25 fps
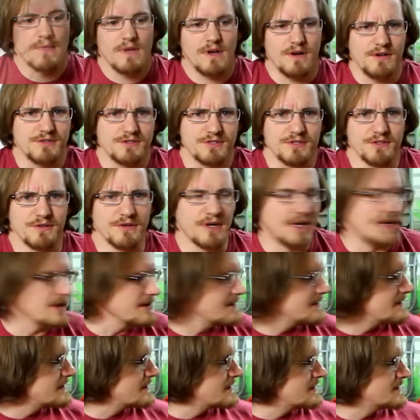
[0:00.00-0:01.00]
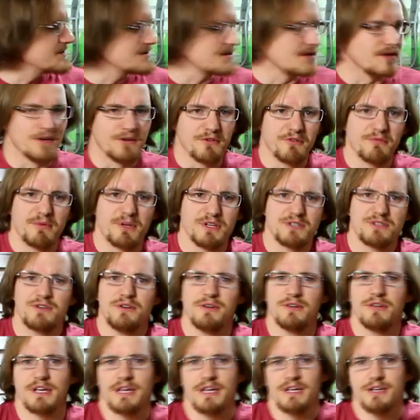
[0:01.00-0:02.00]
Also uh, goes along with my
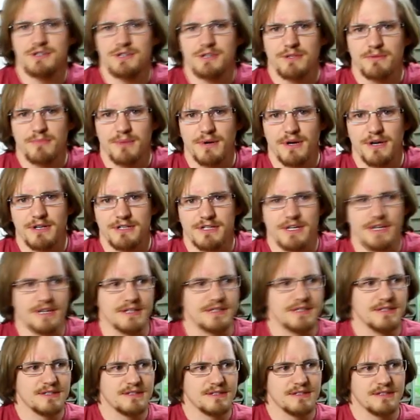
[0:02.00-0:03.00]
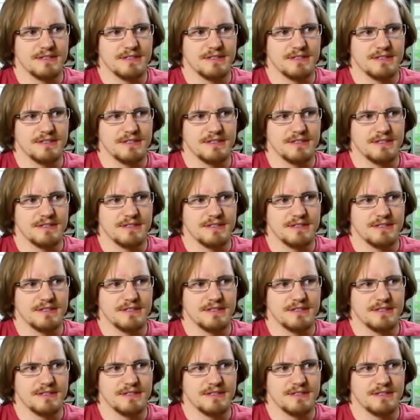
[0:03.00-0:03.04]
Stirling engine project